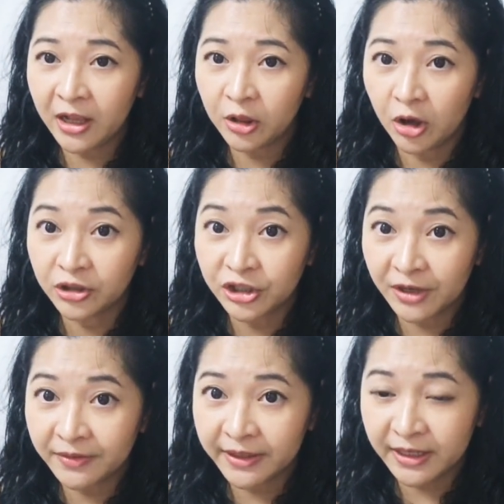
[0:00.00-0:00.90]

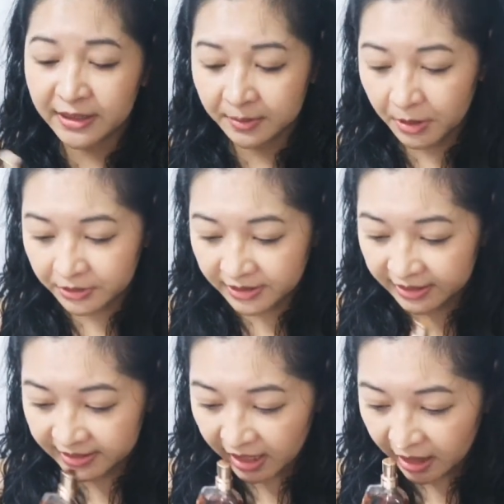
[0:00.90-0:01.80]
Longevity is about
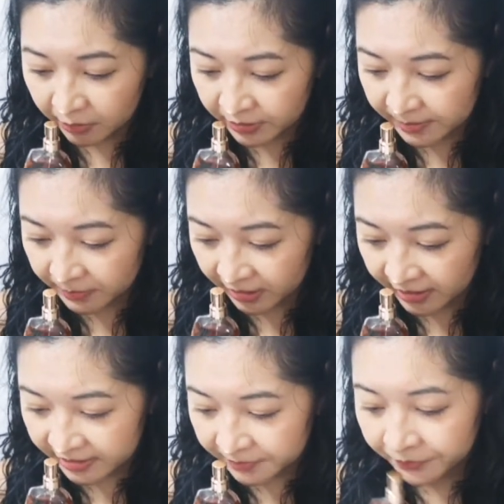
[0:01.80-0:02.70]
6 hours
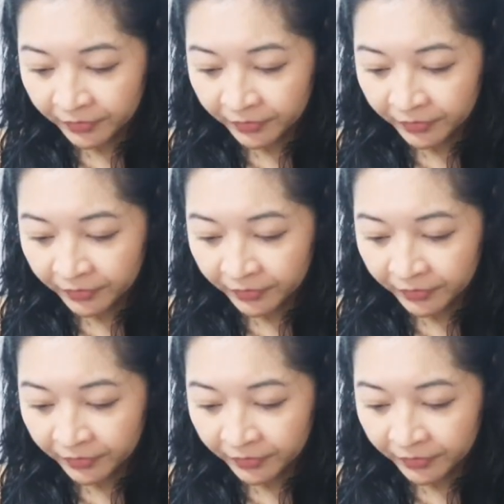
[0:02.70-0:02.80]
plus.